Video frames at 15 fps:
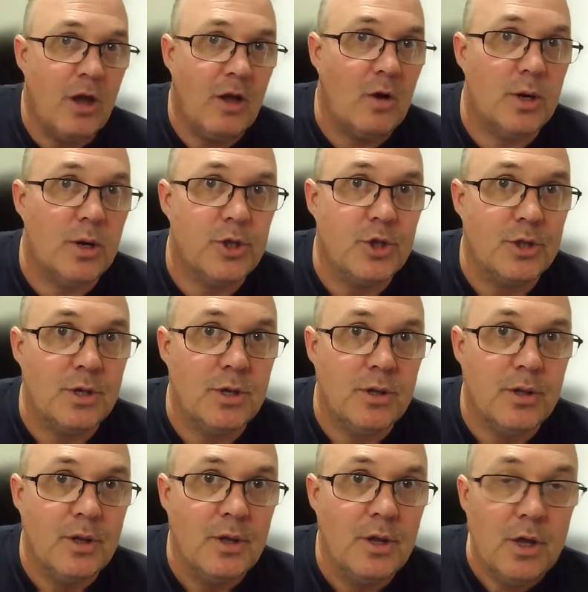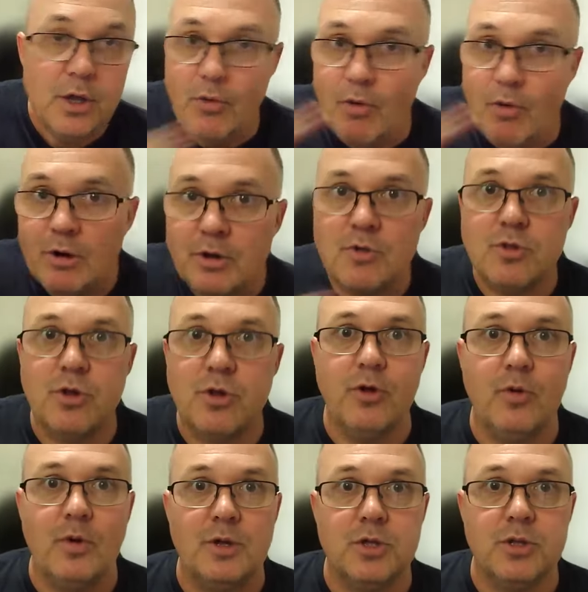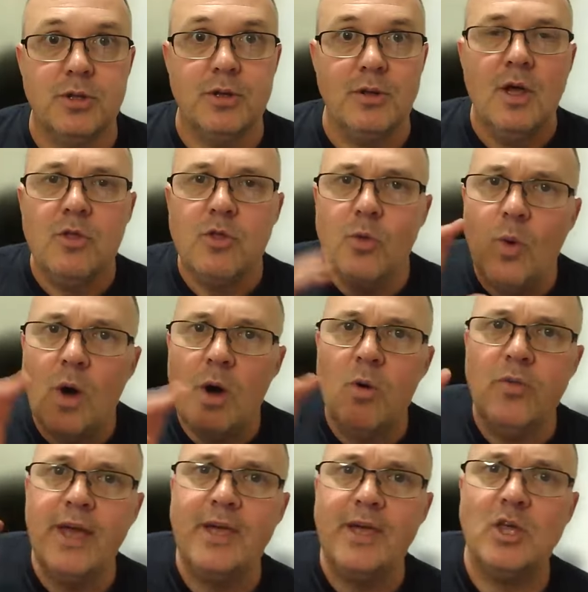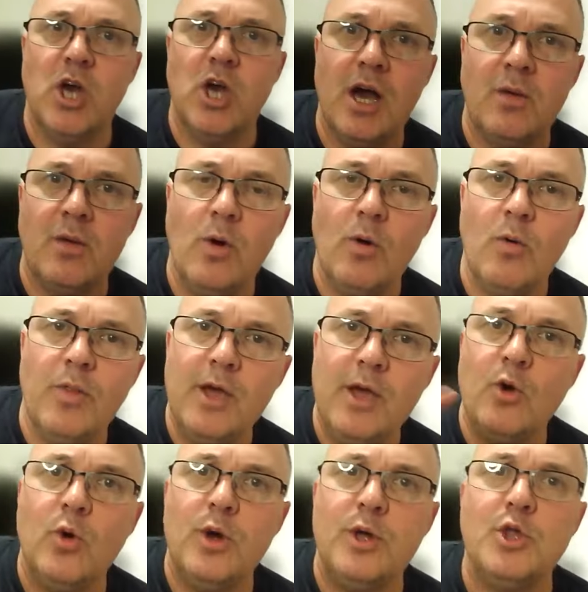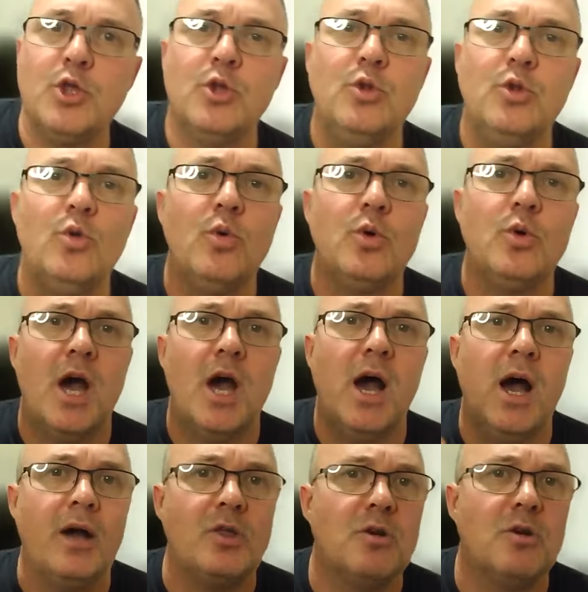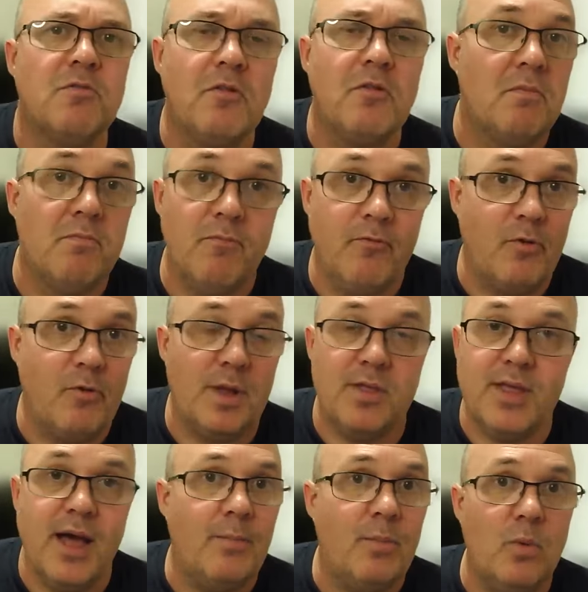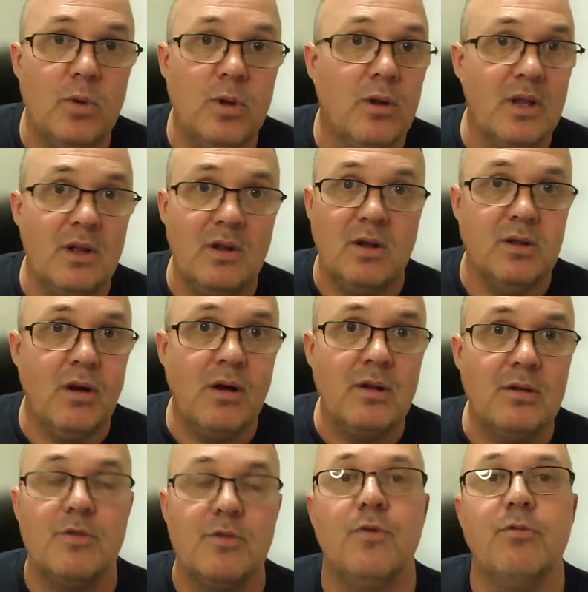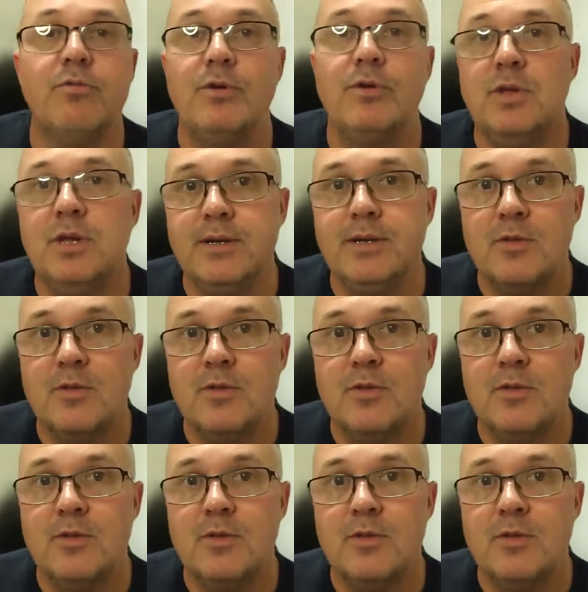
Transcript: don't question it. Your owners don't question it. So why would they char- why would they question your charge of, for example, $99 for a routine